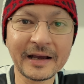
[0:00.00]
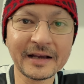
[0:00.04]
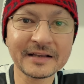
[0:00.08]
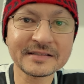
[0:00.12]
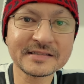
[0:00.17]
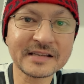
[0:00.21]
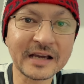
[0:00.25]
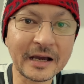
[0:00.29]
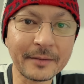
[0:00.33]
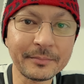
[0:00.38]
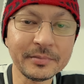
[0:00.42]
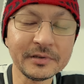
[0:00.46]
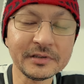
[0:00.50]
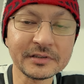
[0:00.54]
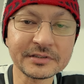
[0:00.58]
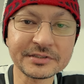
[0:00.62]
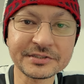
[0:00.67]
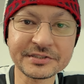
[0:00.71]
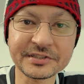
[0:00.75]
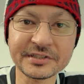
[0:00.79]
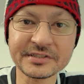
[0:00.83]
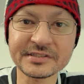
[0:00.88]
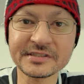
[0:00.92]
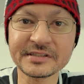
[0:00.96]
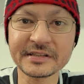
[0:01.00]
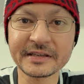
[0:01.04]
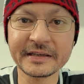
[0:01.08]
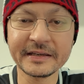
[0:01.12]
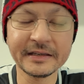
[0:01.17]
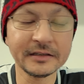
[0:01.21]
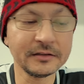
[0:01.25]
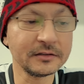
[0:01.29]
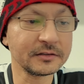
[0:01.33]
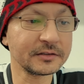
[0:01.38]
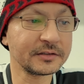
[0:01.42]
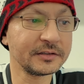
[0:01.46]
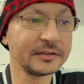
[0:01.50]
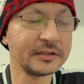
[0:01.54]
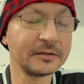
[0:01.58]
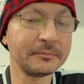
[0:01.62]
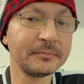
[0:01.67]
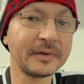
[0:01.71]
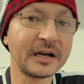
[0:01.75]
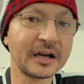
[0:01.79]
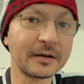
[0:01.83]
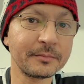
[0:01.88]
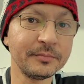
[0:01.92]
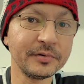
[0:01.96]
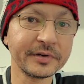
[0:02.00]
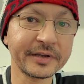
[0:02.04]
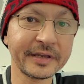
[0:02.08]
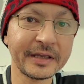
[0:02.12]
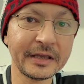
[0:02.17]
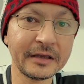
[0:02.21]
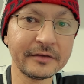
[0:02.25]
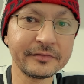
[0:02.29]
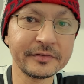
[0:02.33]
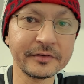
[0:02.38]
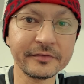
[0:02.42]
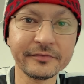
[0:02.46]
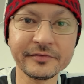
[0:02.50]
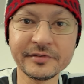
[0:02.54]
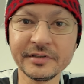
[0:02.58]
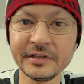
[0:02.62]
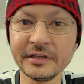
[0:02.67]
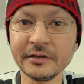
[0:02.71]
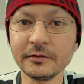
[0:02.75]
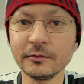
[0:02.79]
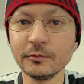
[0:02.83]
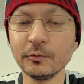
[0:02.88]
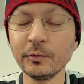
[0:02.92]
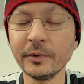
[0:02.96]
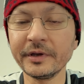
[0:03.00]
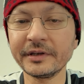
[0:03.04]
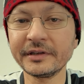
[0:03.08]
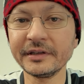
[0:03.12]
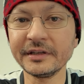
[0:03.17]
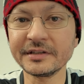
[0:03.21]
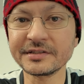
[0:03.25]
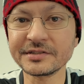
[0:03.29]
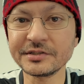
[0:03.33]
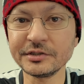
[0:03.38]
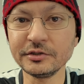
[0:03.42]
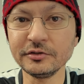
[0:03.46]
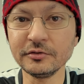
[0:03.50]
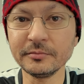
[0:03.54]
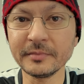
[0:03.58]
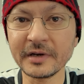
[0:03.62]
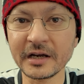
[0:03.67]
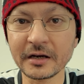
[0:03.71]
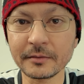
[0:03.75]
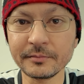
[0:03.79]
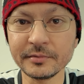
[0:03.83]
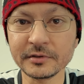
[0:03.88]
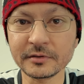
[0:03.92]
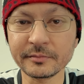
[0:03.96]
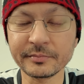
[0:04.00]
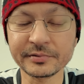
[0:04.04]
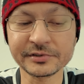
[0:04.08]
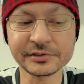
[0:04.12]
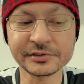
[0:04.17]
Has Apple just killed the MacBook Air 15 with its new MacBook